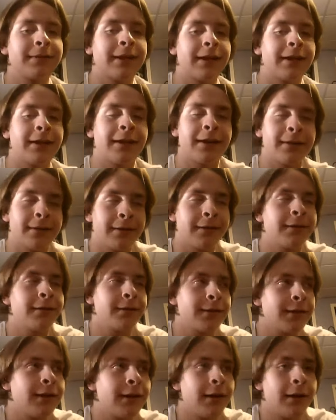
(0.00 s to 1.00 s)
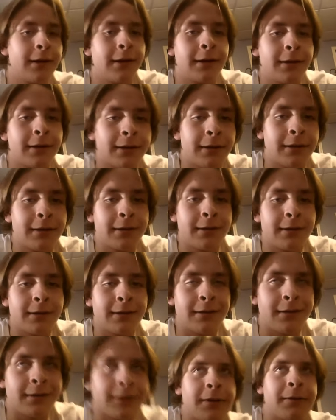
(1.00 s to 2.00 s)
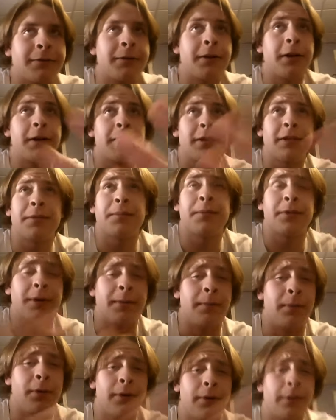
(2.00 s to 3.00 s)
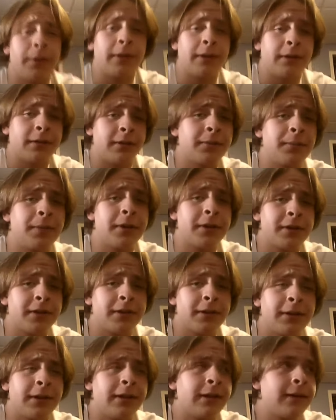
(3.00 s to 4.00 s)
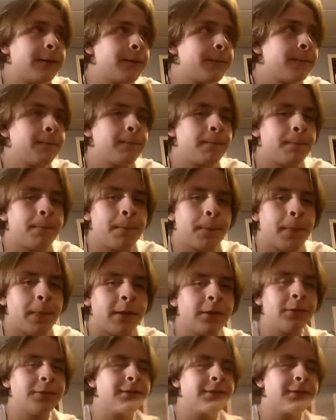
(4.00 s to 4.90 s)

I get it. Because, you know, talking's pretty boring, especially, uh, you know